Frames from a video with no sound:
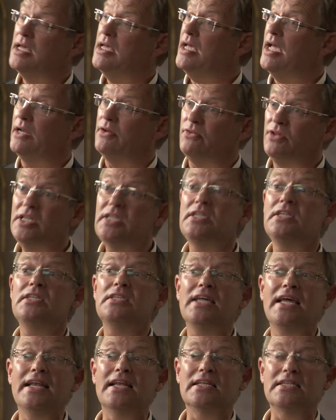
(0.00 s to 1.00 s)
And this is,
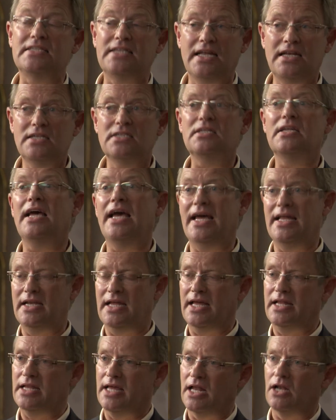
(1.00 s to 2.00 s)
in a sense, an
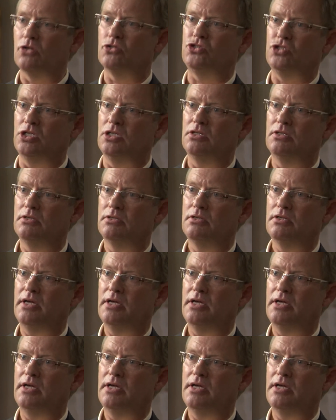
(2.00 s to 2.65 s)
analogy,